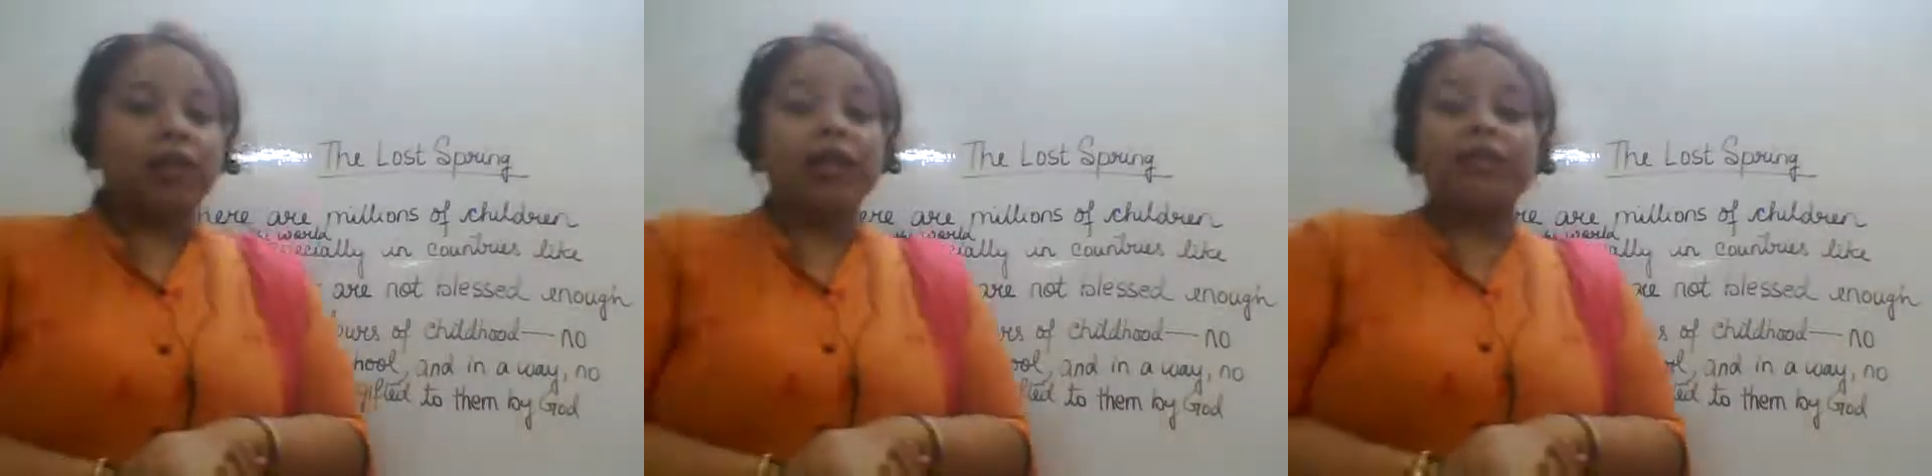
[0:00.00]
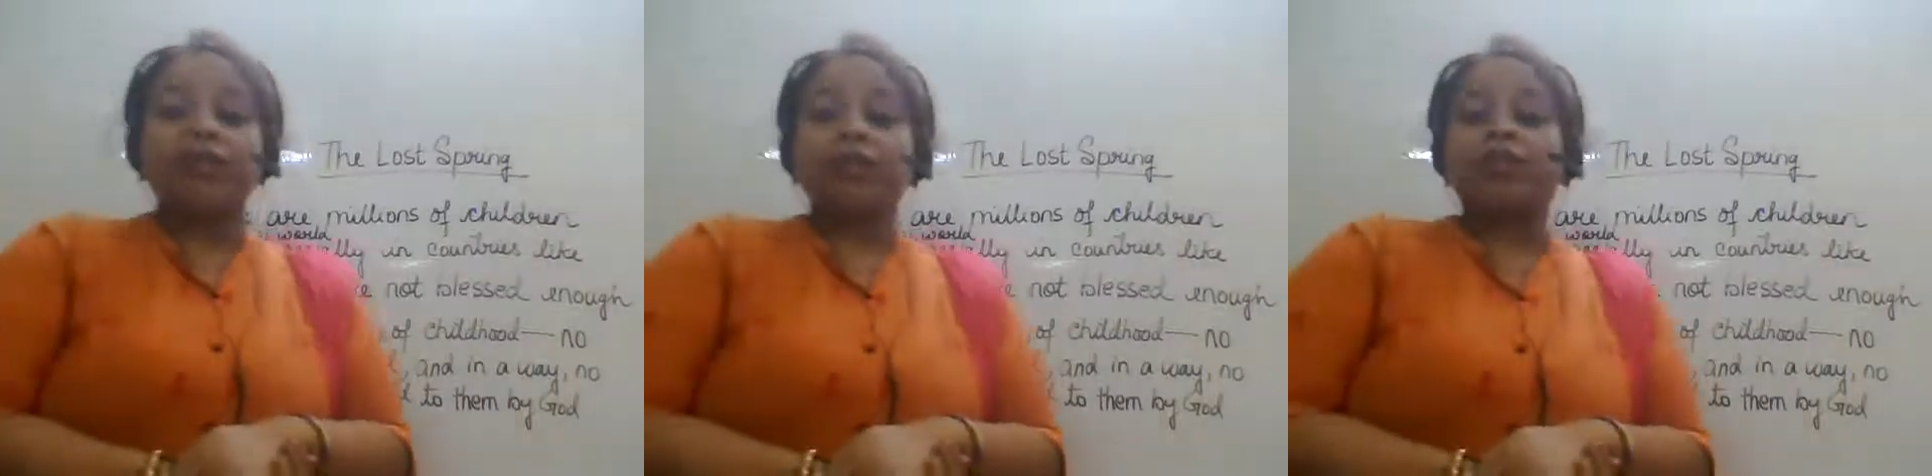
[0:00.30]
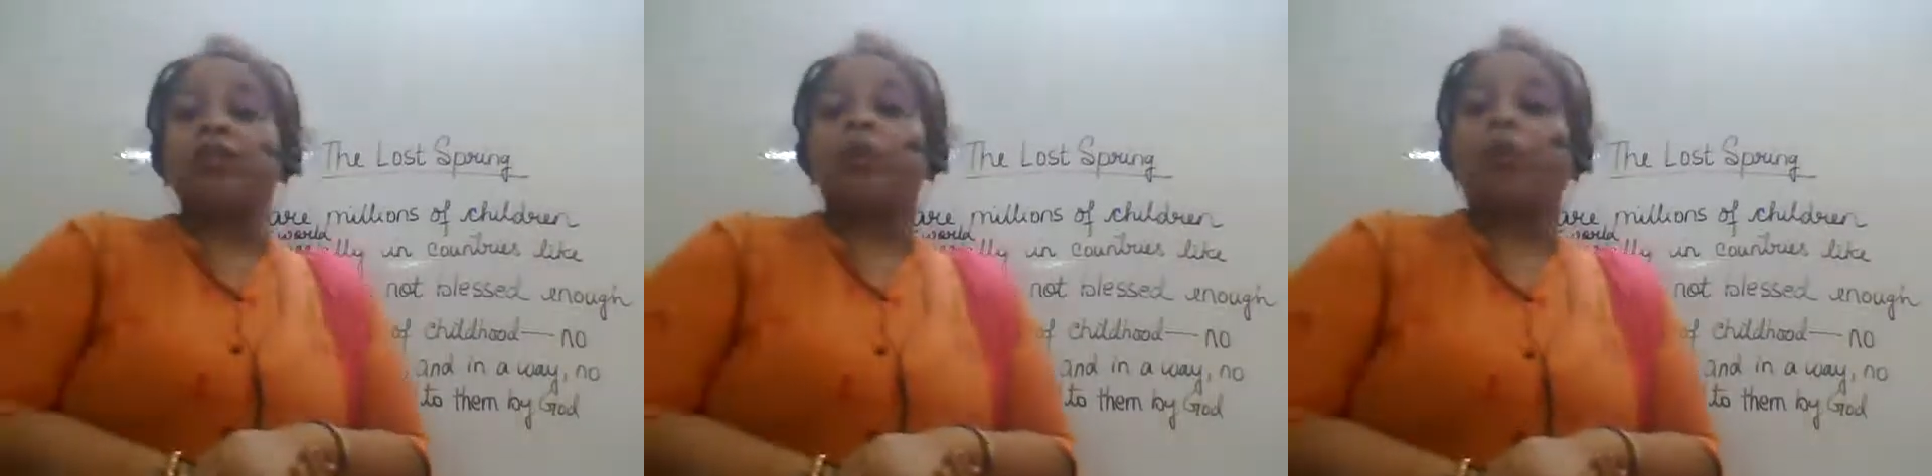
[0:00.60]
it
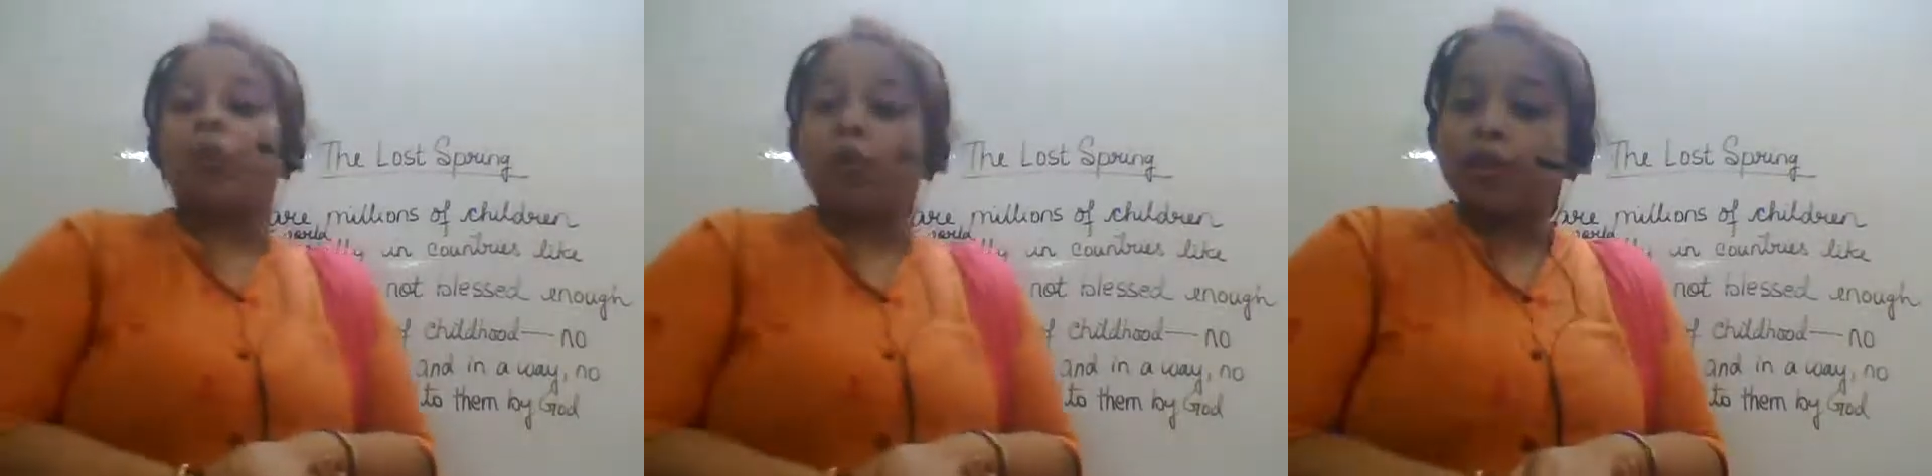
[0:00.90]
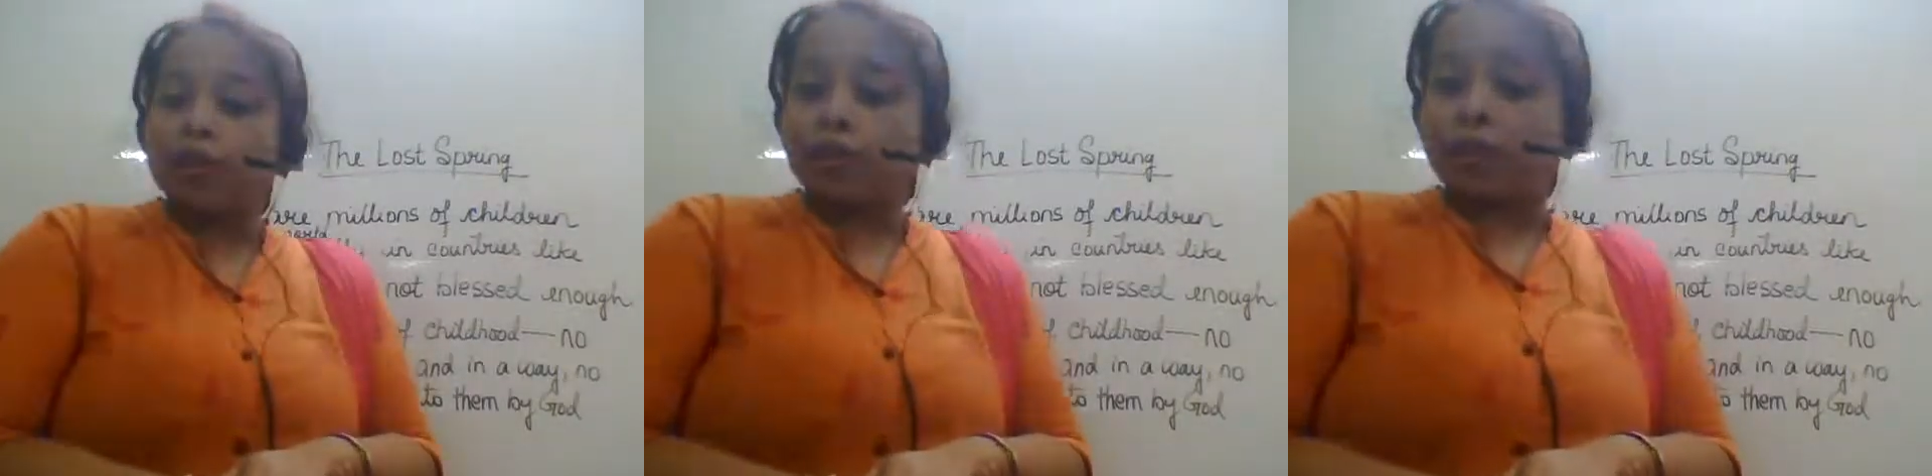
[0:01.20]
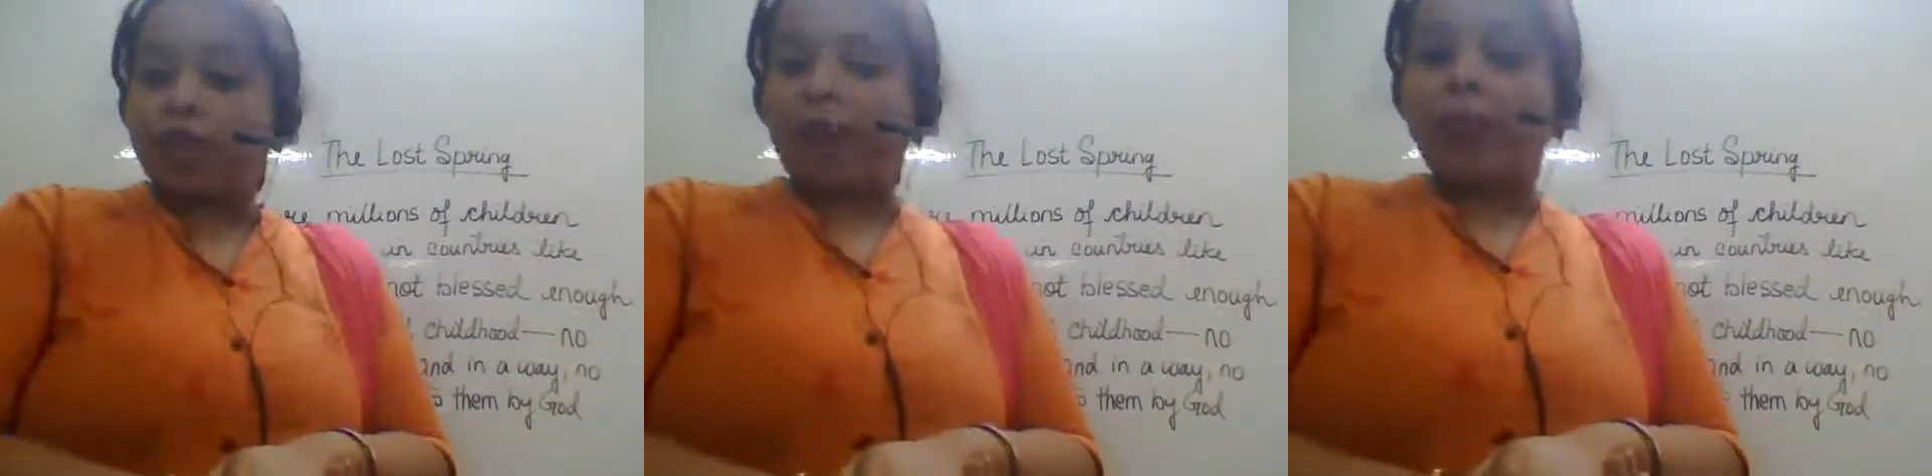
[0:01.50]
is gold to
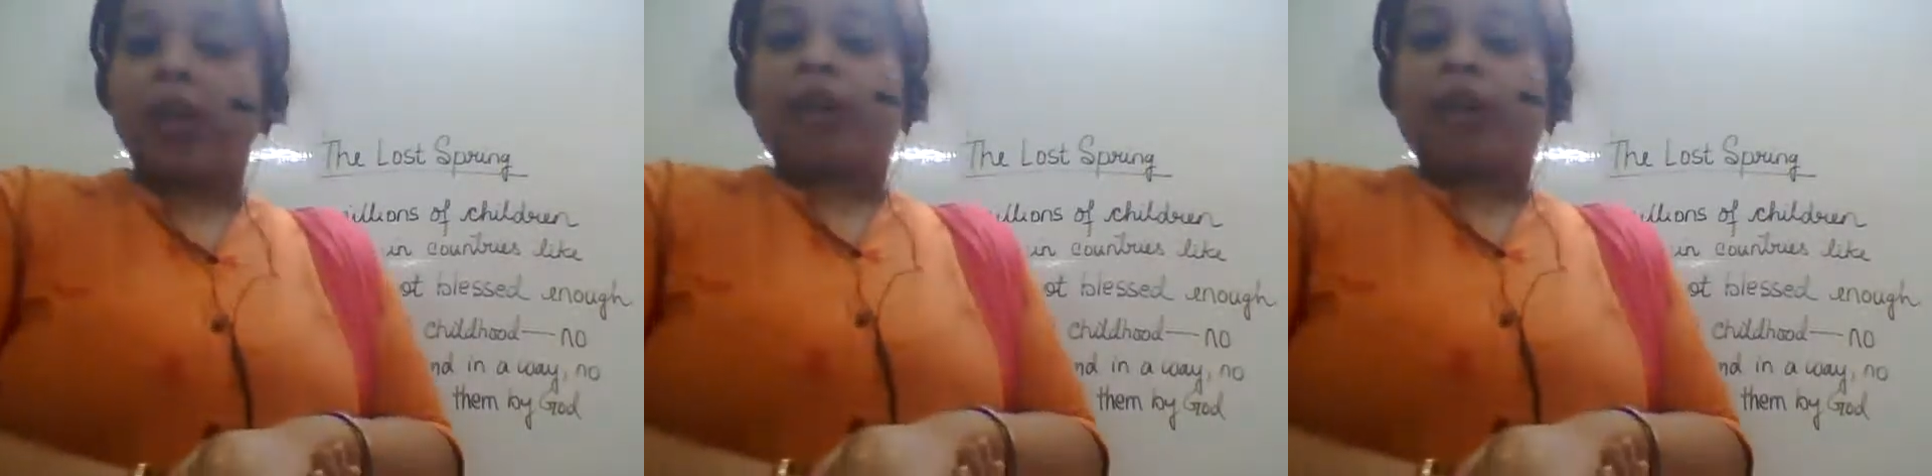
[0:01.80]
them.